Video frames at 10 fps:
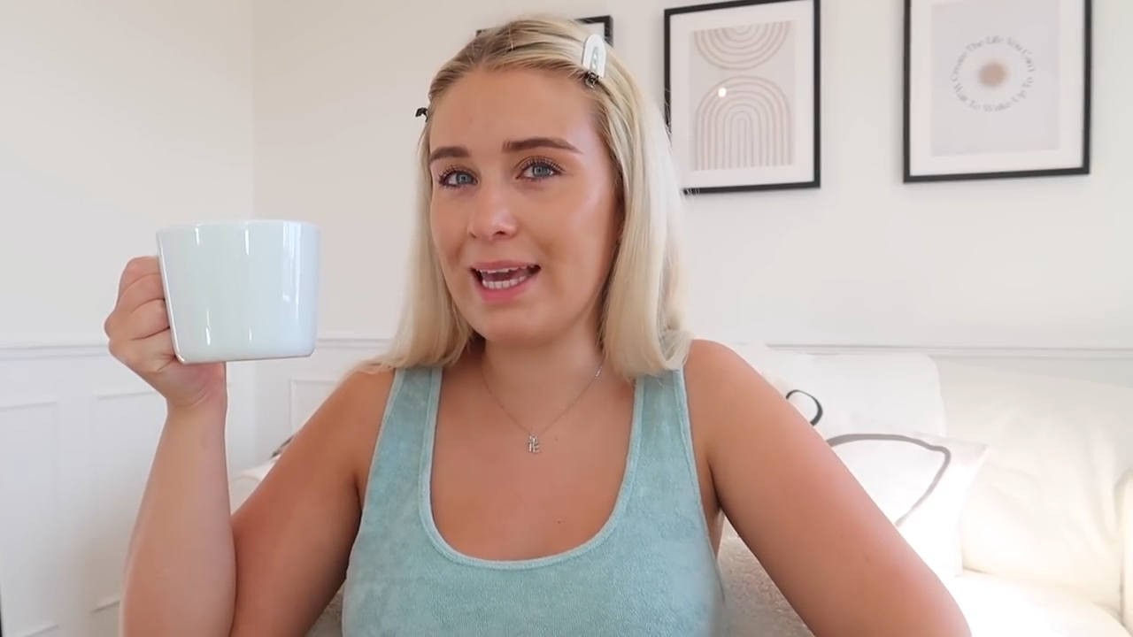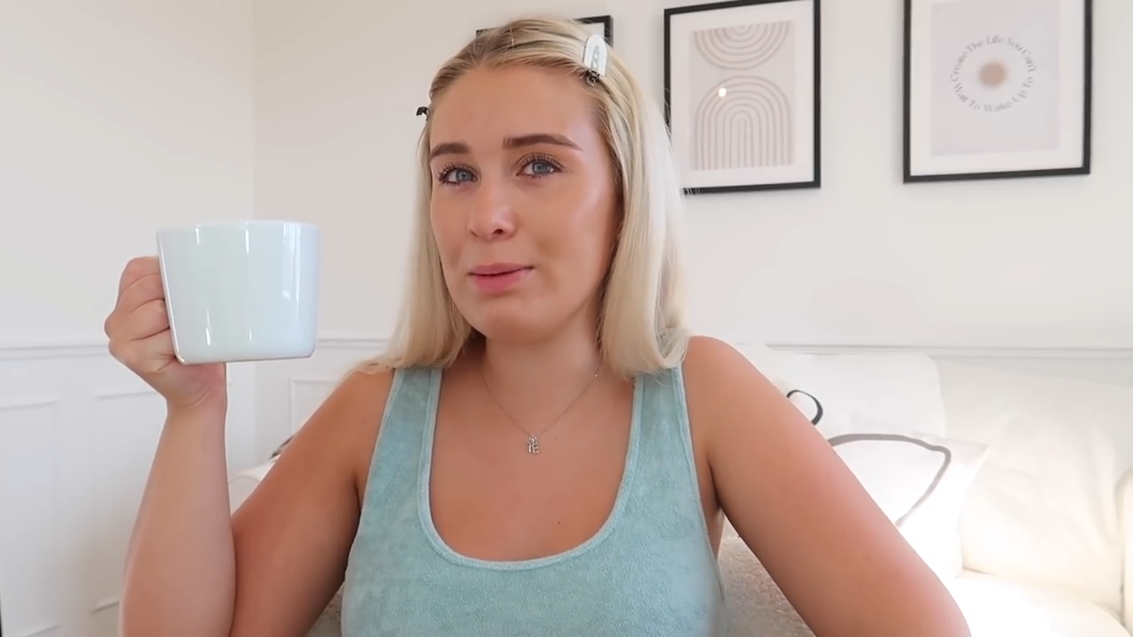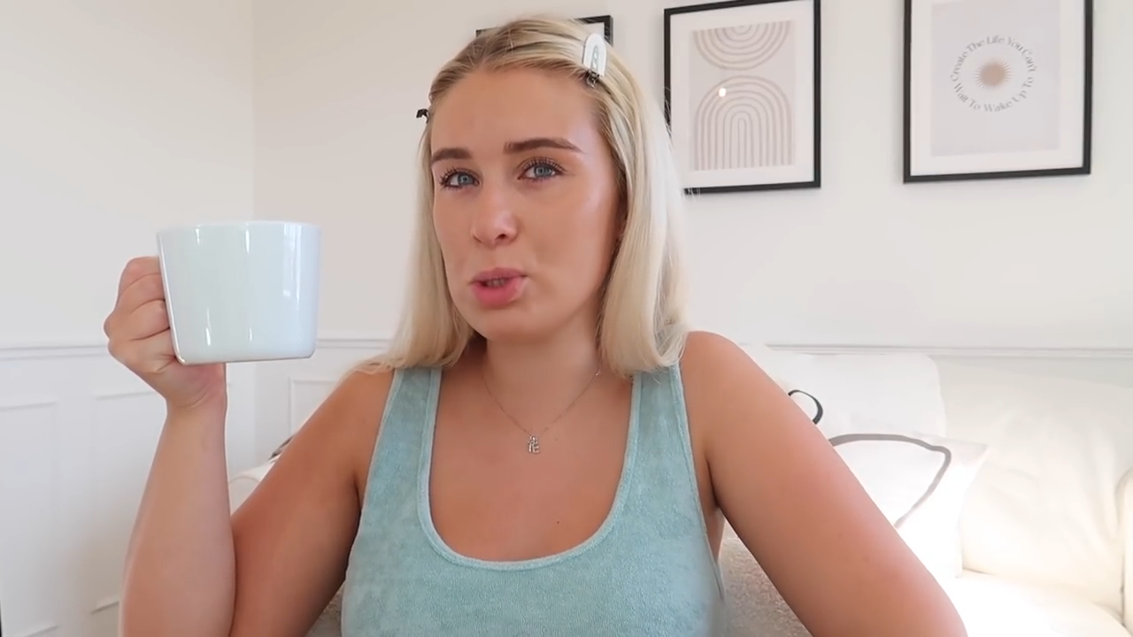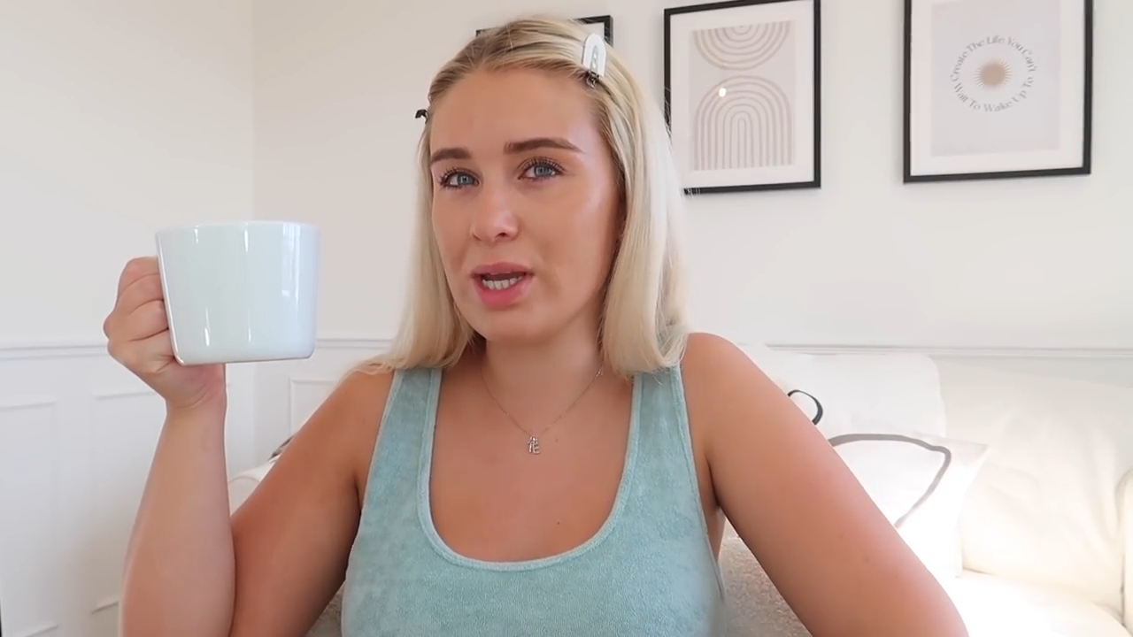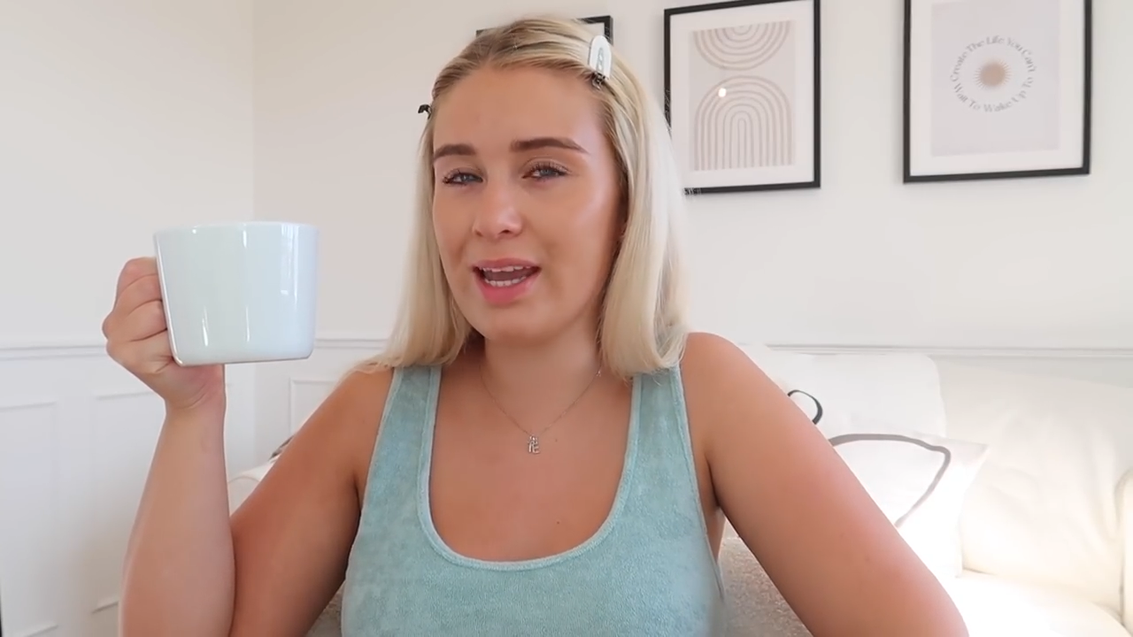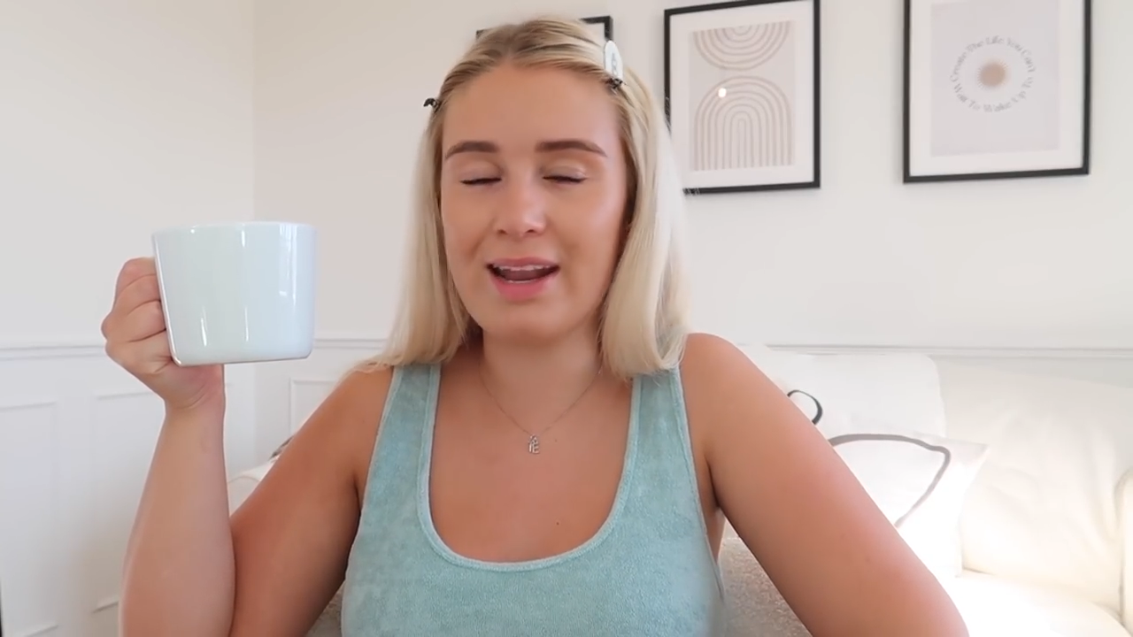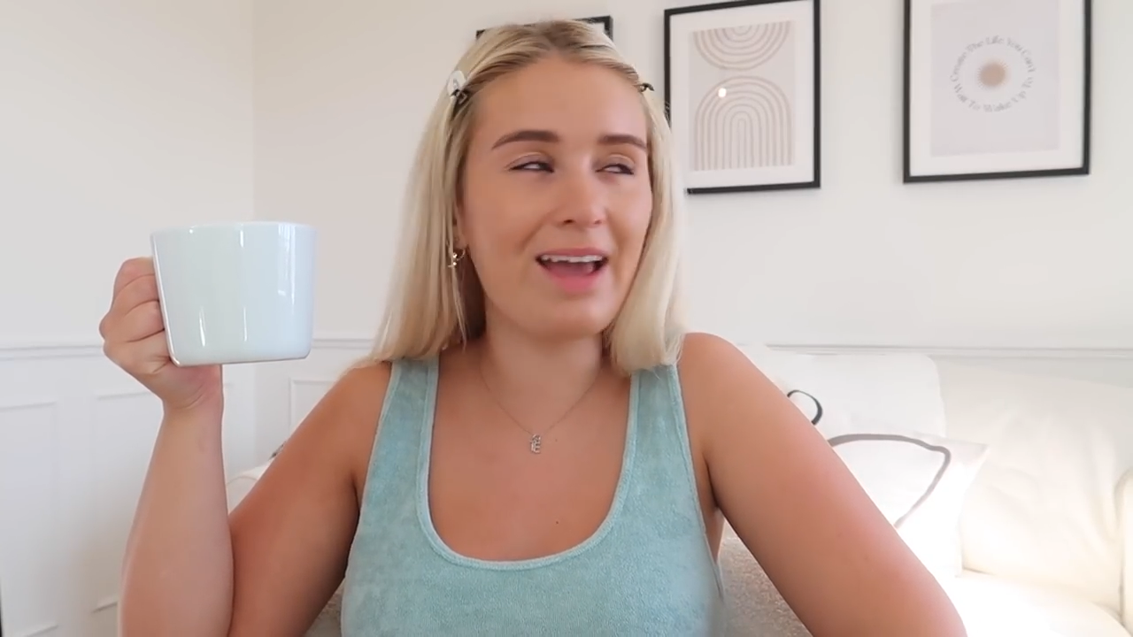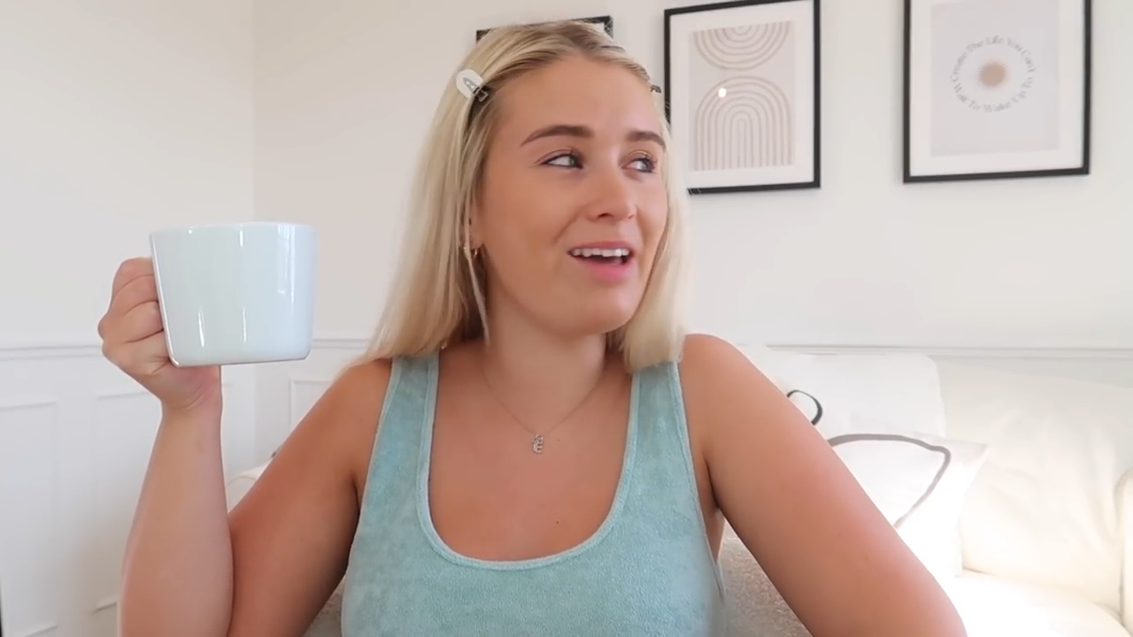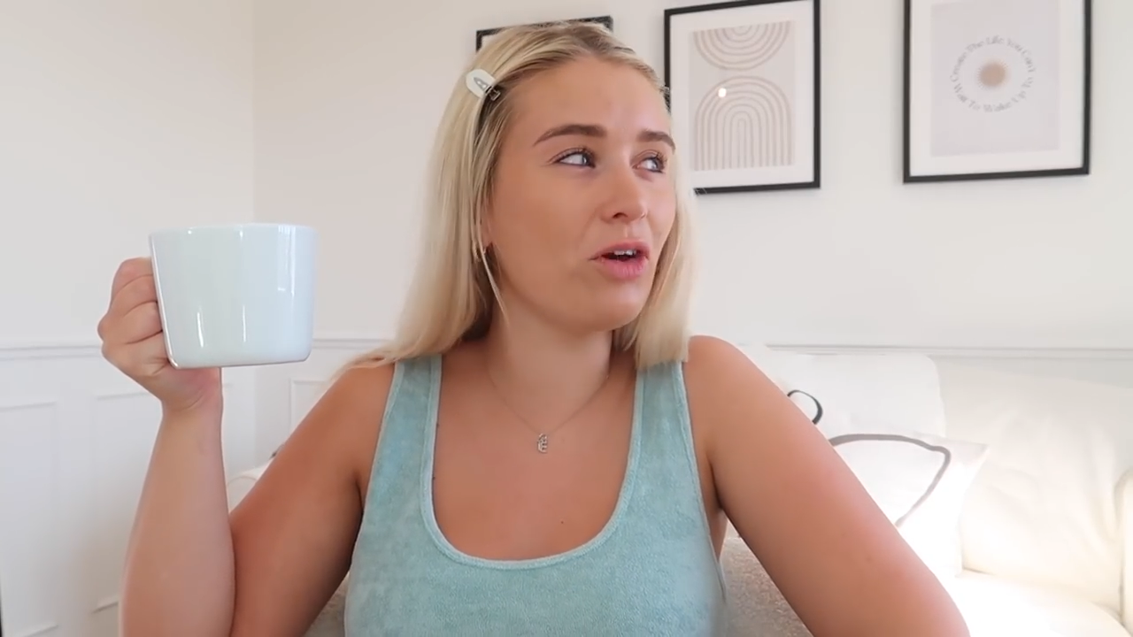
keep drinking it.